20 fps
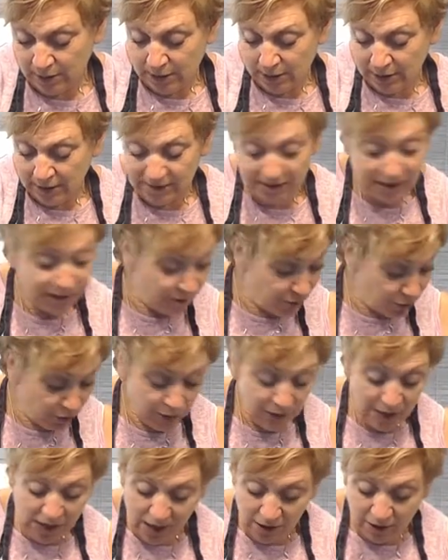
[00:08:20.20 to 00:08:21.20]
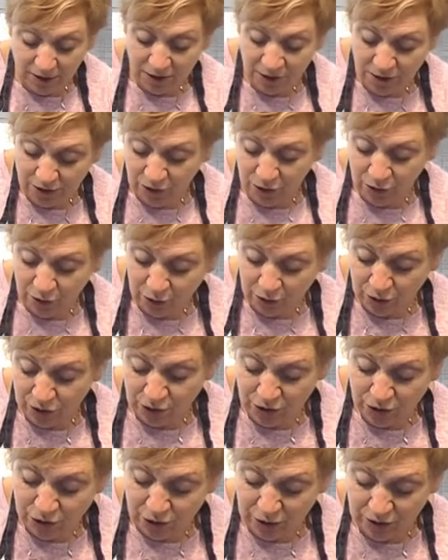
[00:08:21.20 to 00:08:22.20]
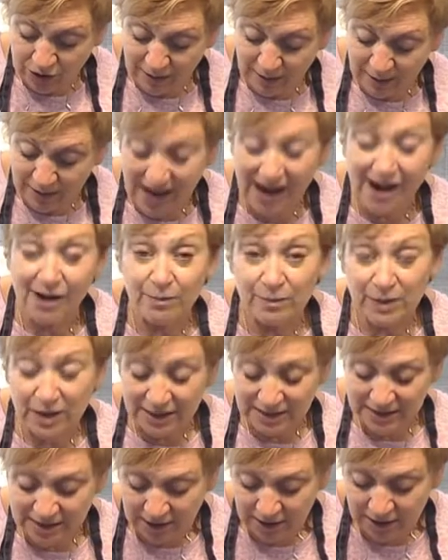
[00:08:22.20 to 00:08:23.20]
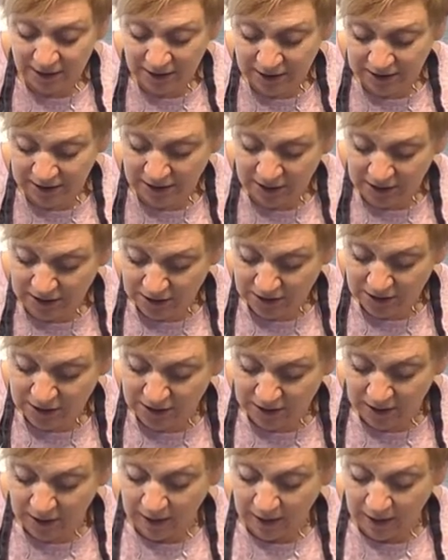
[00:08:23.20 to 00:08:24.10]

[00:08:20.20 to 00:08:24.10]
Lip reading: instead of doing the onion, you could do some caramelised onion in it.